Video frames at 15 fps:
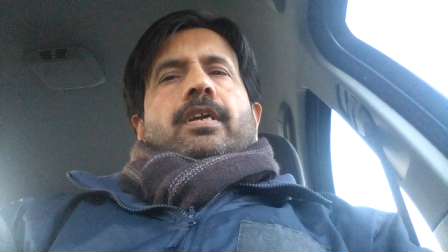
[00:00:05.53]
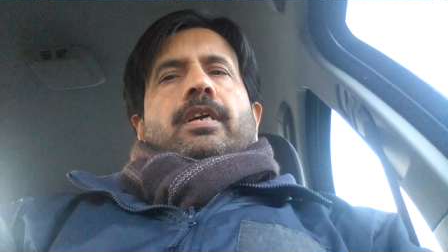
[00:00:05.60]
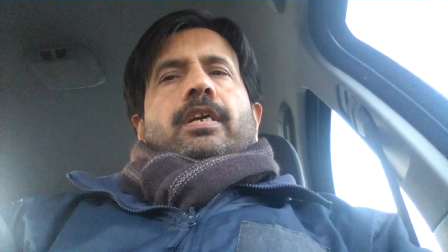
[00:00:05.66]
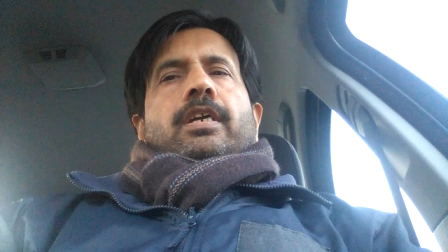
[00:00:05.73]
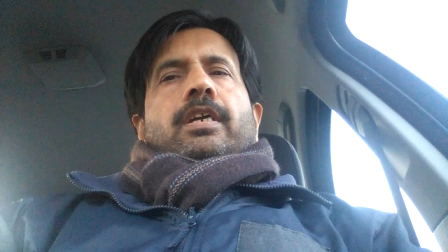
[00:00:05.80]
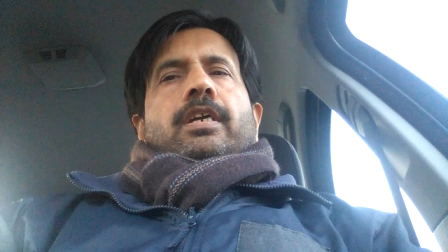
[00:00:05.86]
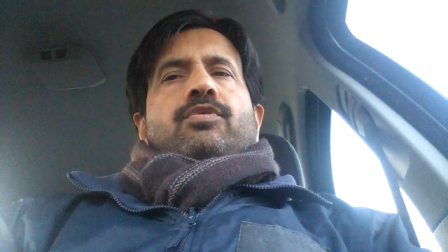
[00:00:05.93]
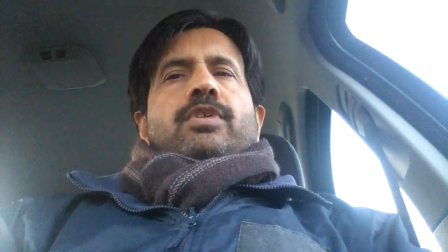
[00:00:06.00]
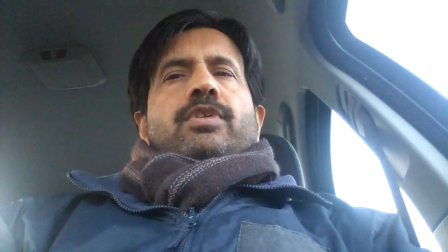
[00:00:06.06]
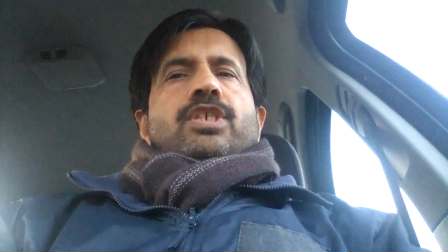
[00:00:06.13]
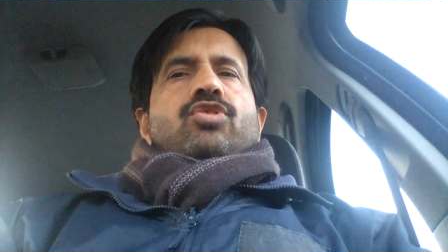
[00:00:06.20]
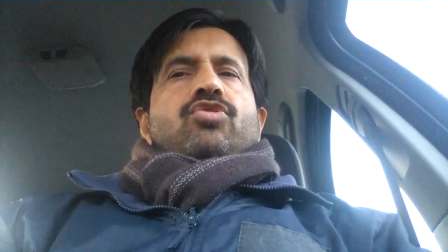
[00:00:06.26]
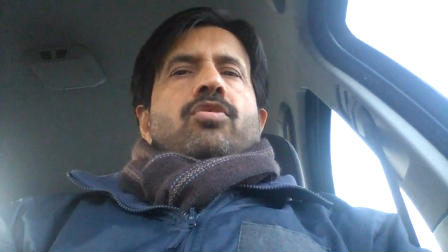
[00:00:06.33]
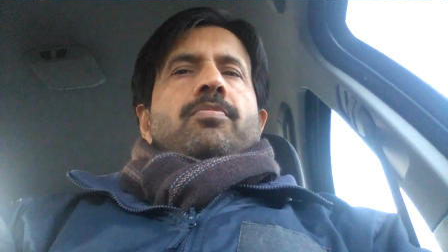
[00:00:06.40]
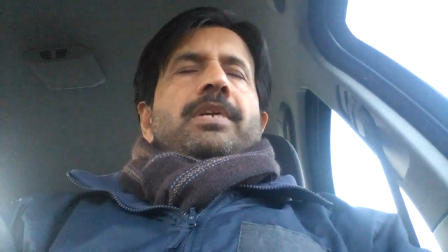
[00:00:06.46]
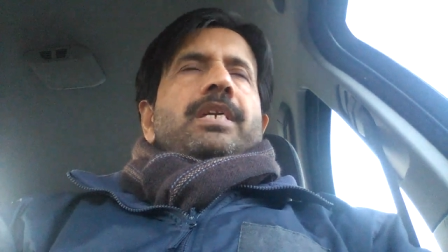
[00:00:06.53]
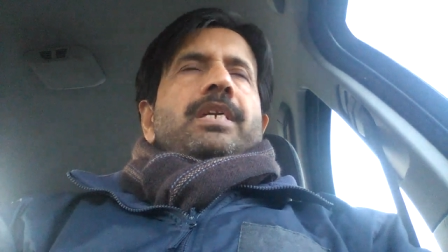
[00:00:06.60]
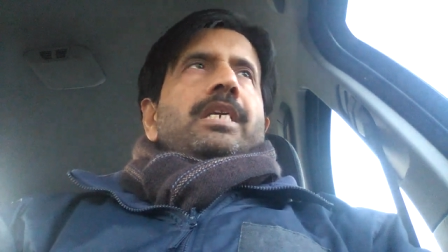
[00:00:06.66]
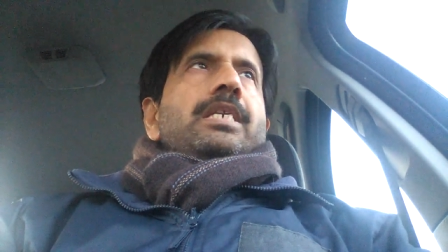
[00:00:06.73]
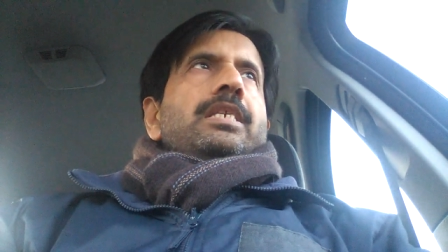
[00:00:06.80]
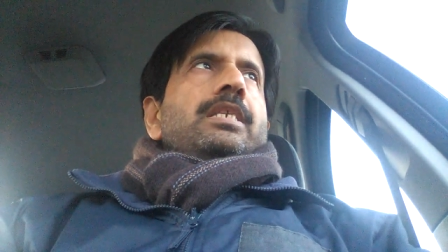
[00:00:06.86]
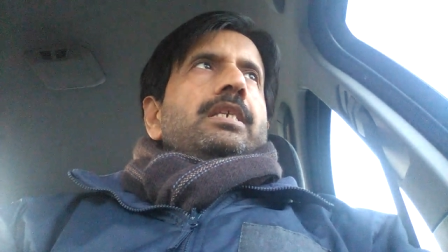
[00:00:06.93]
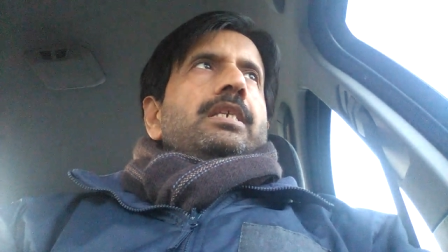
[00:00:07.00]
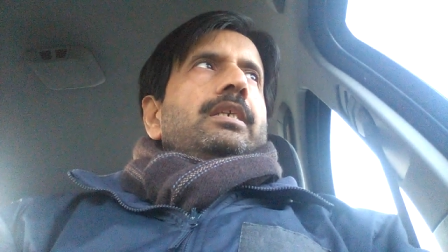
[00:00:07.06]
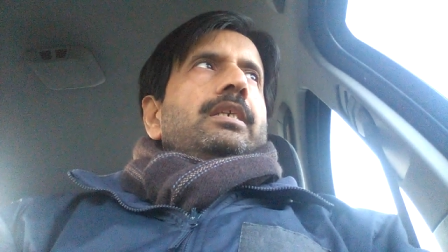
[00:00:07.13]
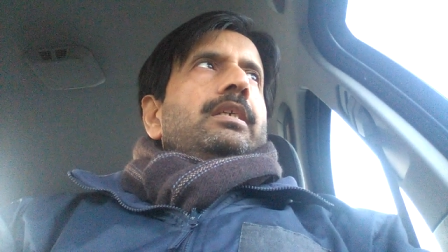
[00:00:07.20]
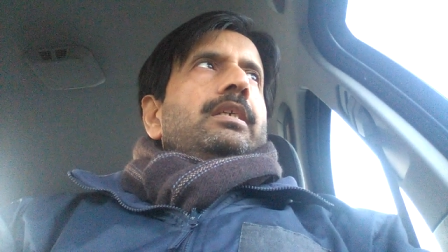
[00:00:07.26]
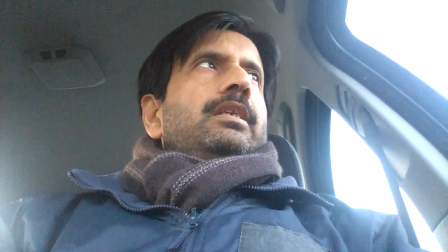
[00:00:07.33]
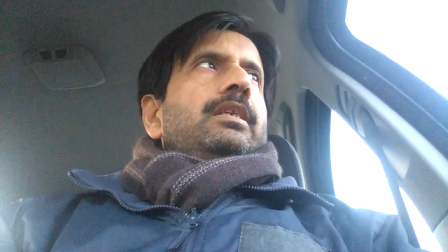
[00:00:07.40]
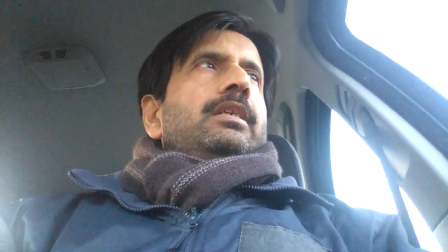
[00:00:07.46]
Uh, today's topic is uh,
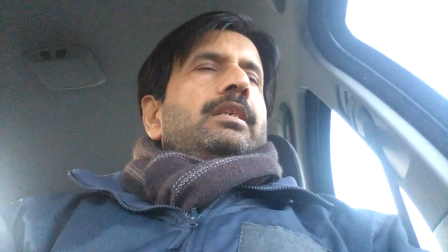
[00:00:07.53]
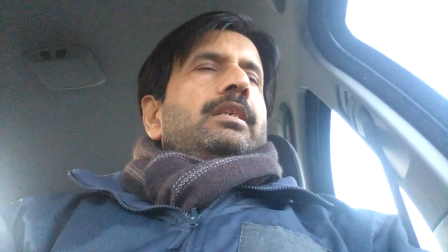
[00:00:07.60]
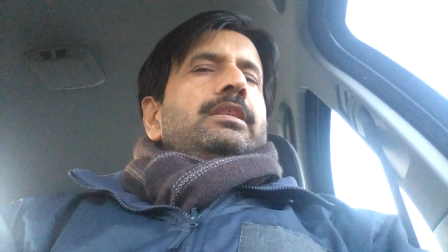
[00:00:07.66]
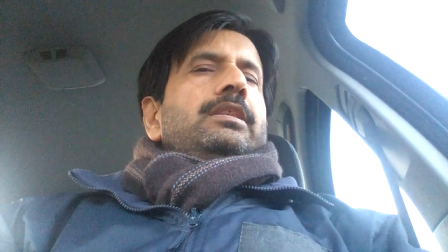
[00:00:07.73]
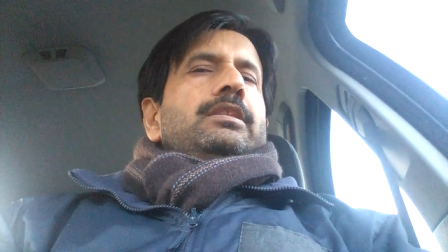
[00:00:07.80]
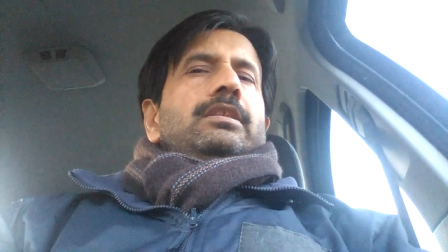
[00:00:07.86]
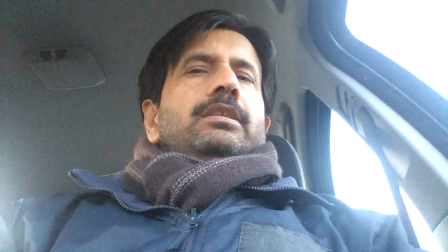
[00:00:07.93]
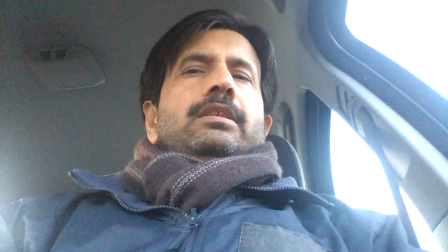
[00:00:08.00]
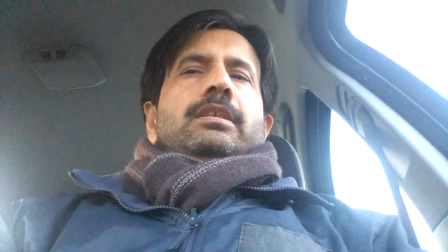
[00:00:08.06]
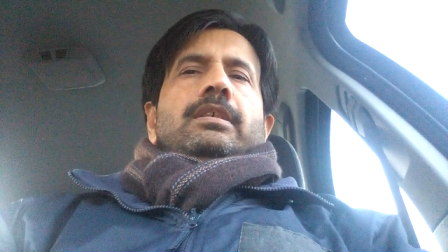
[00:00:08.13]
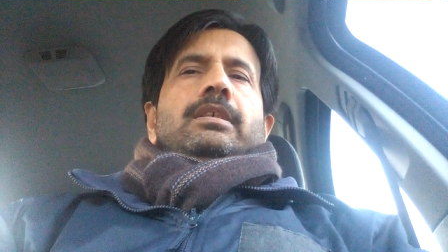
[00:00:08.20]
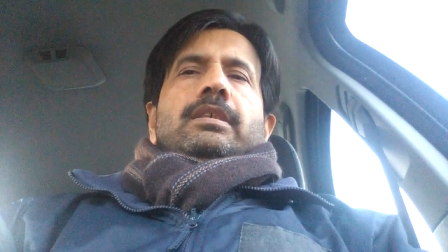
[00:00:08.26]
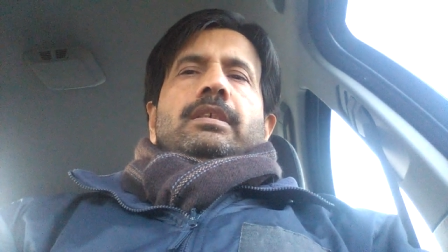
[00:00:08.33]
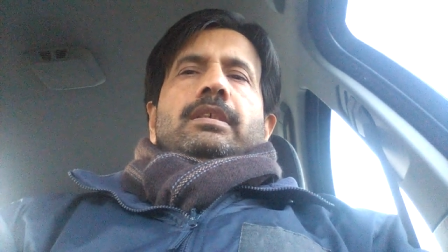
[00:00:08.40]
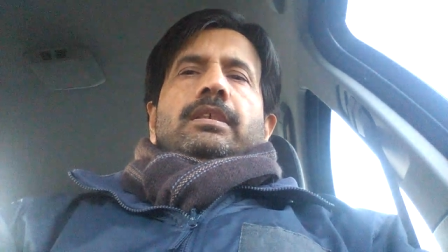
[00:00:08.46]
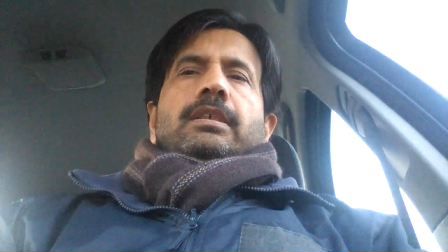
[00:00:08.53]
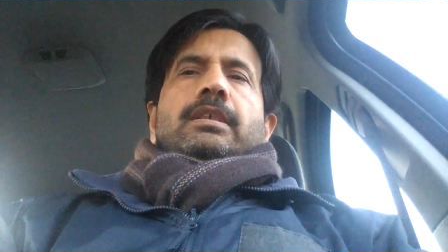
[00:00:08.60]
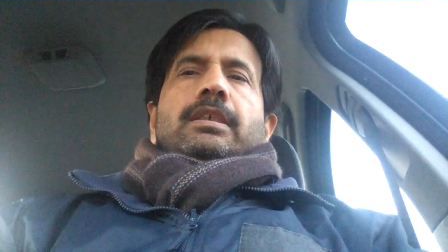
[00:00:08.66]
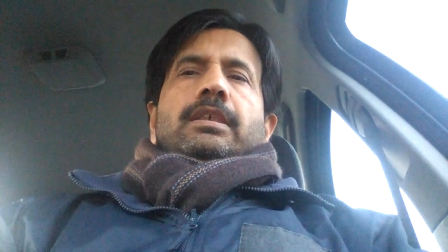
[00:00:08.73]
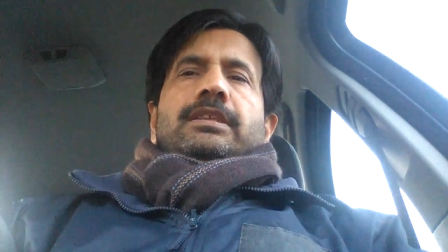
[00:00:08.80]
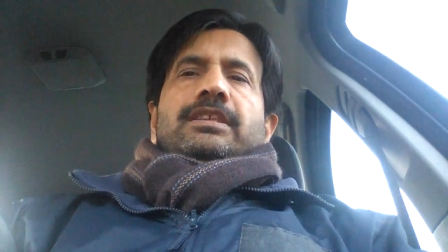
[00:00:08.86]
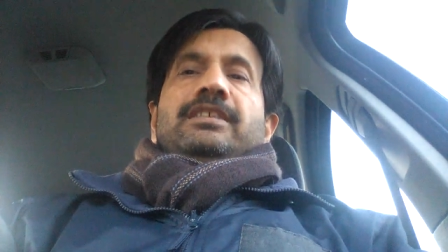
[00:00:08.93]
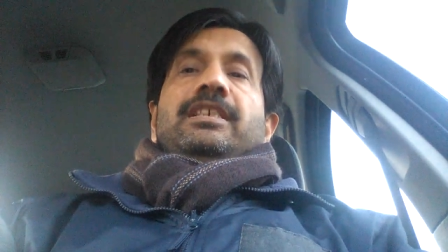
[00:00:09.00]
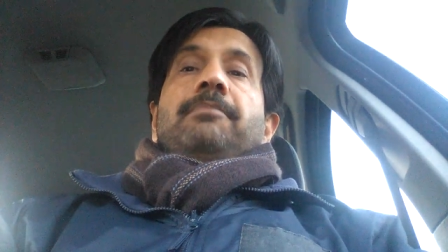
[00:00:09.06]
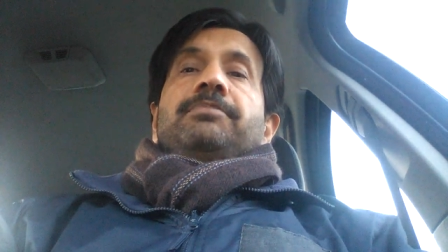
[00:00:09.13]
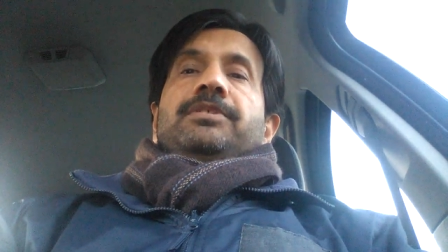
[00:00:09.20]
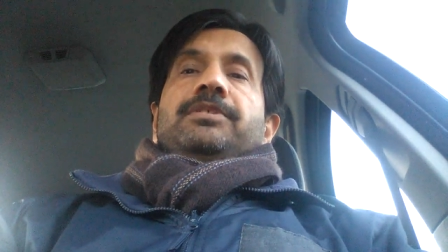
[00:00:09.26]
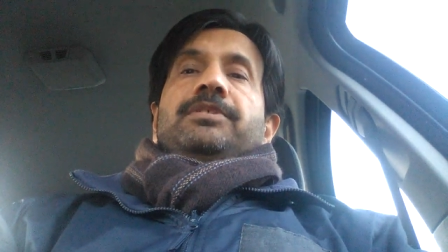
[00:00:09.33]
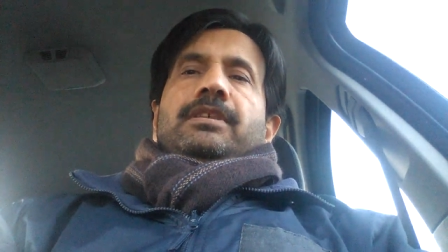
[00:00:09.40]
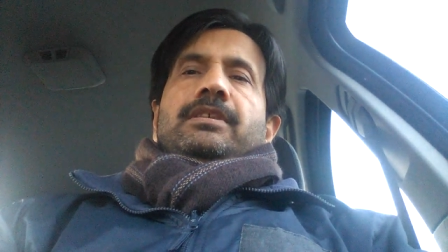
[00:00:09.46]
uh,
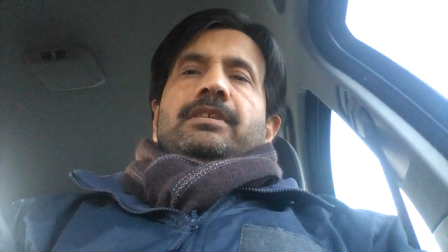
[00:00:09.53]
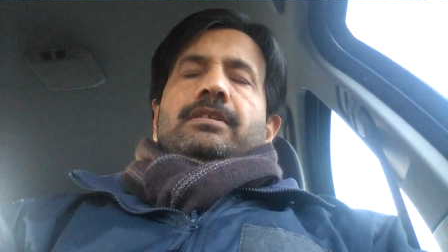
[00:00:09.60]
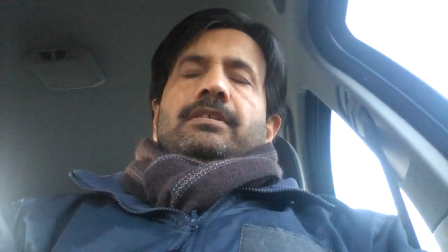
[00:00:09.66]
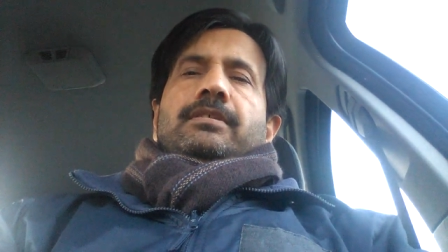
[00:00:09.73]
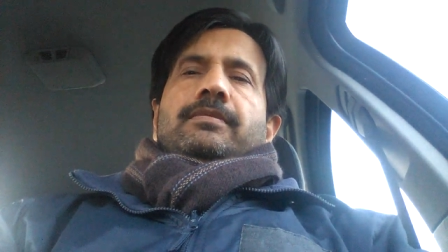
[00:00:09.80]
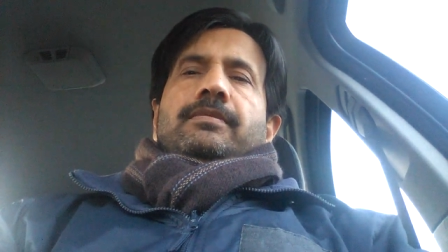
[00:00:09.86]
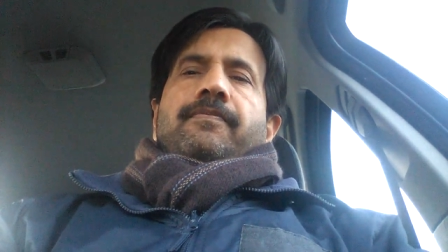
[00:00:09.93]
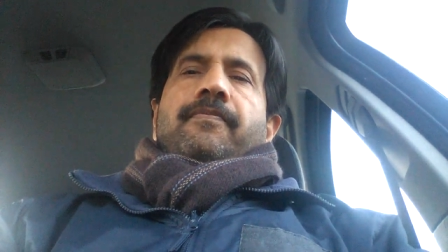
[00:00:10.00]
sepsis.